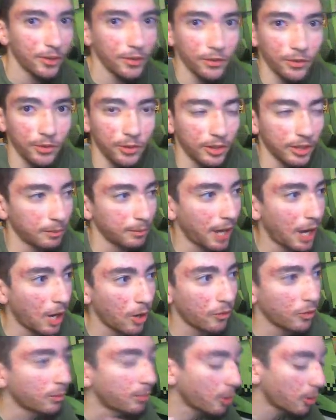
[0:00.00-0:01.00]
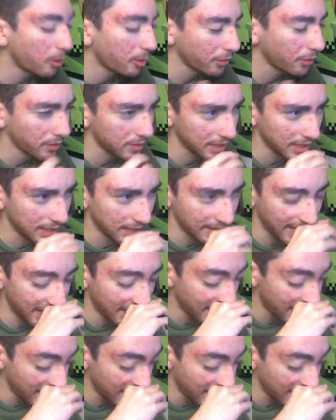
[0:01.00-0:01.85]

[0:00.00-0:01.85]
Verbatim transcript: or like powerful opponent or something like that.